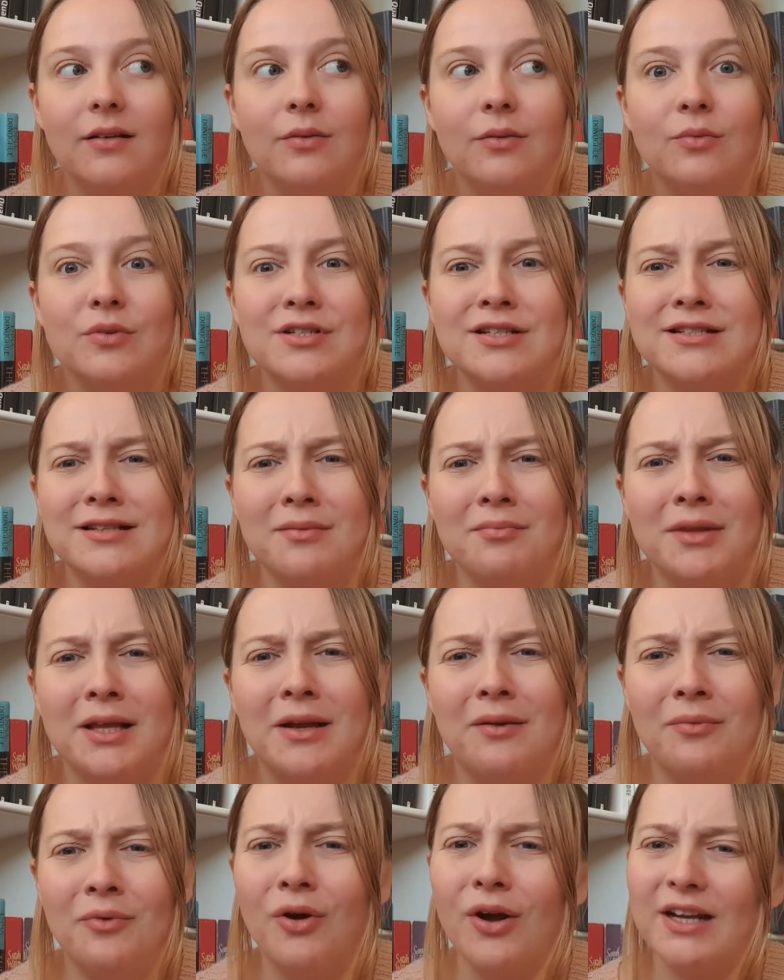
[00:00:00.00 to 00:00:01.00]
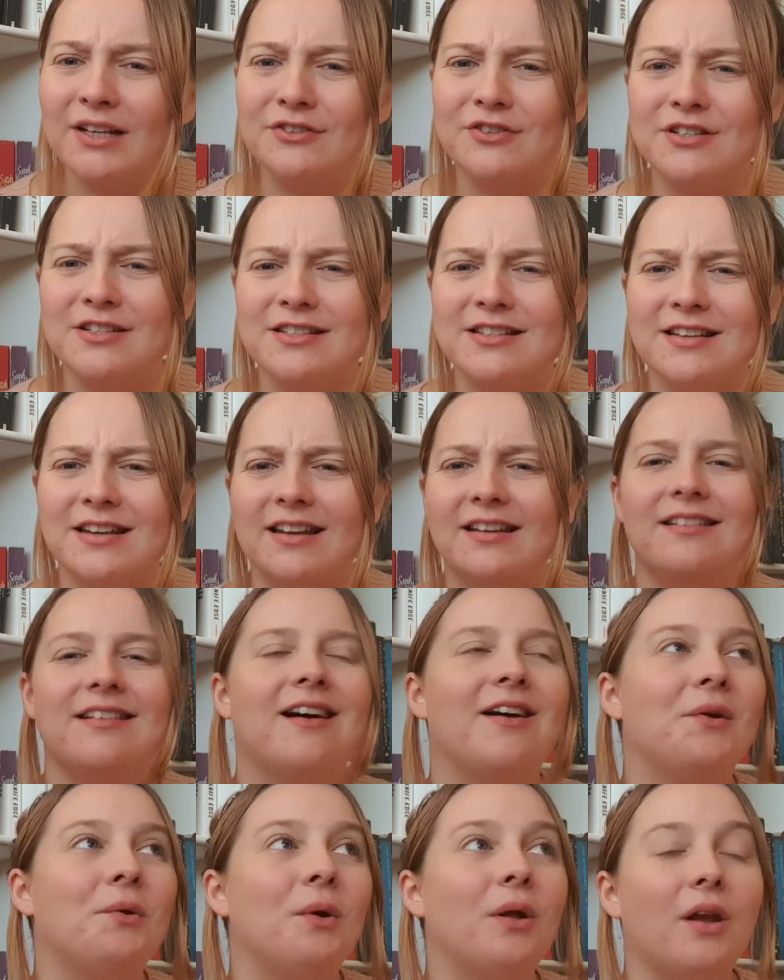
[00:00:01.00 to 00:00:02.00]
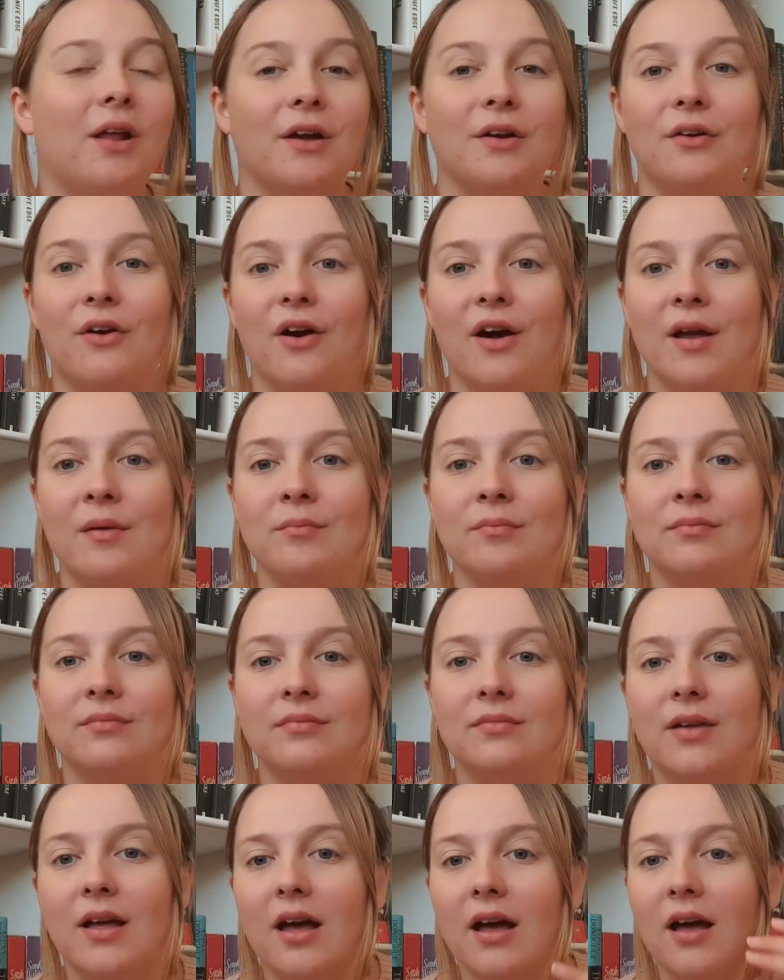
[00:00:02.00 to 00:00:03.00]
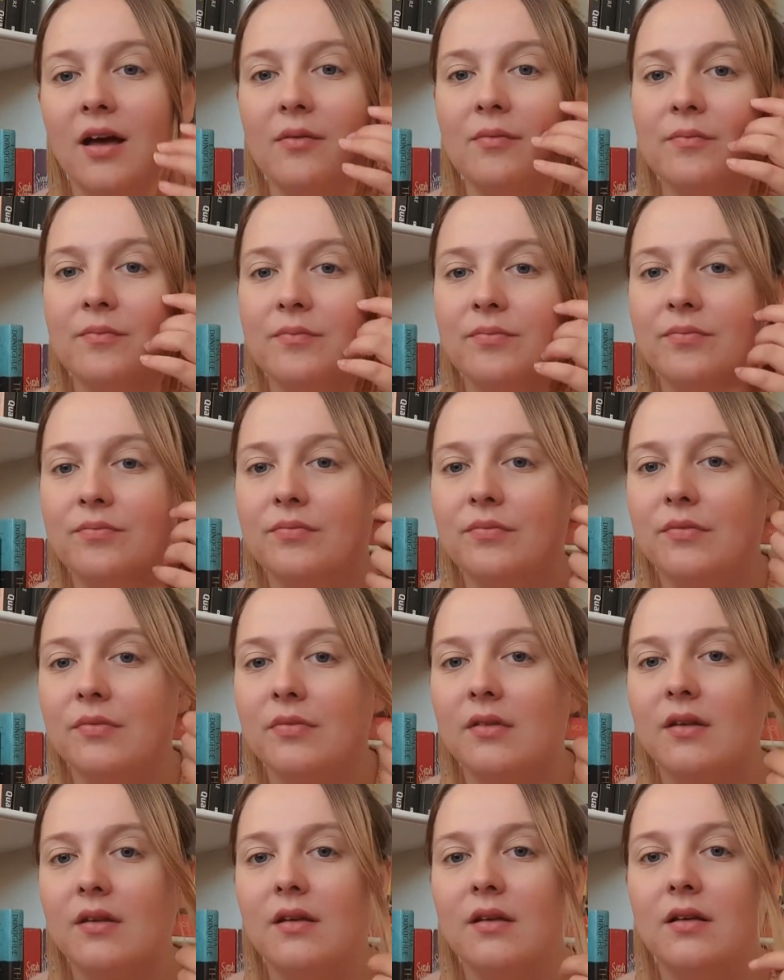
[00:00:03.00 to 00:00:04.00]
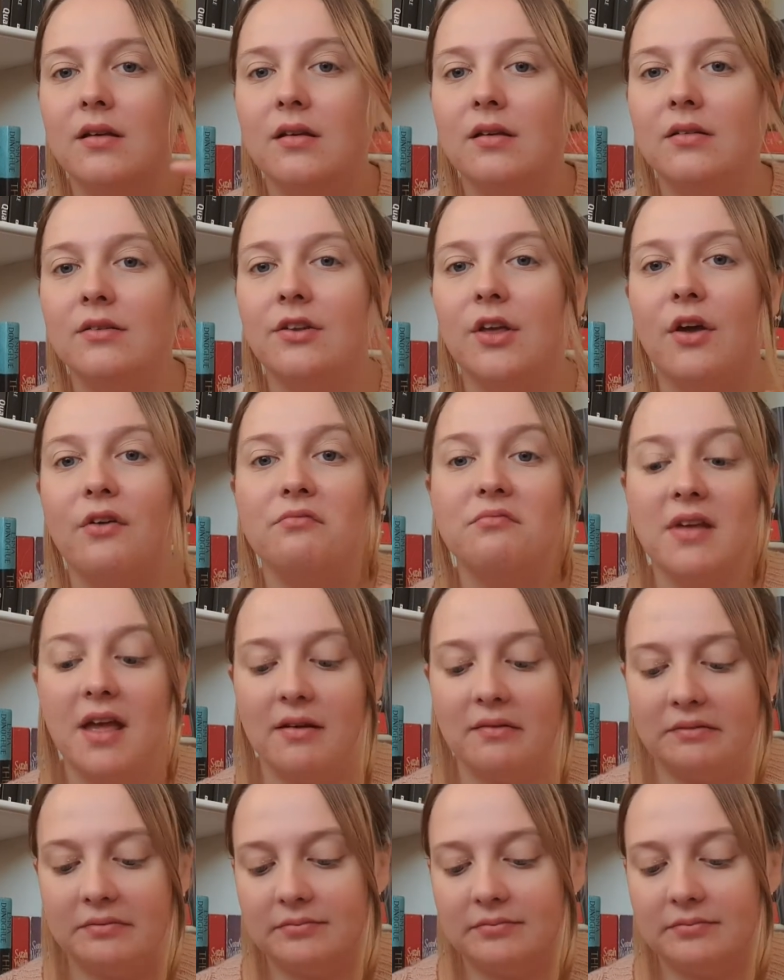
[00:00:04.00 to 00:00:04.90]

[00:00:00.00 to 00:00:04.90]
which is something I'm quite interested in. I quite like grime. So yeah.